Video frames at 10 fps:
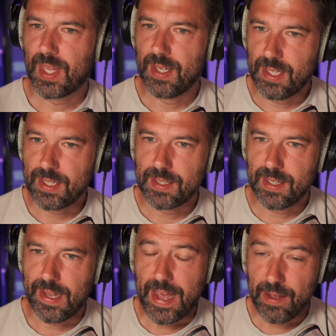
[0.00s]
like
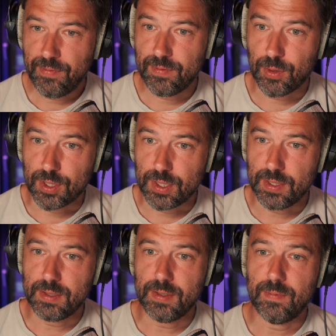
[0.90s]
have or
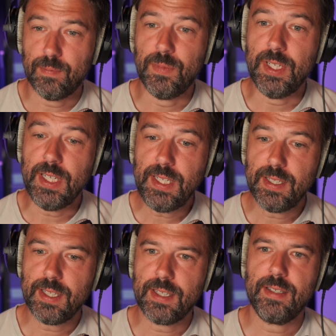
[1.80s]

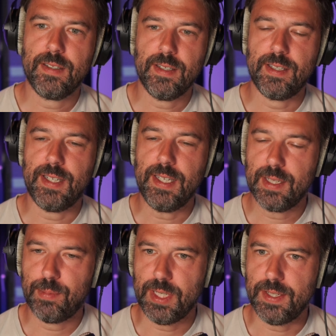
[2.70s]
needing a
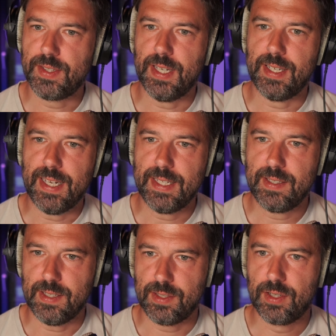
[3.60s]
database and
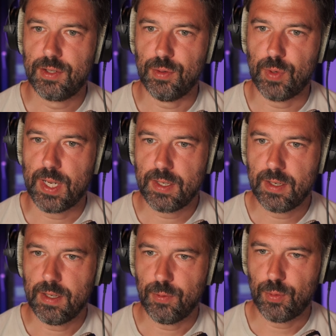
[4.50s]
assets to
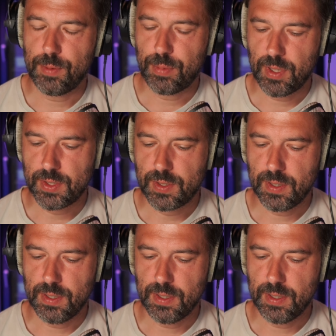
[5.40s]
run a WordPress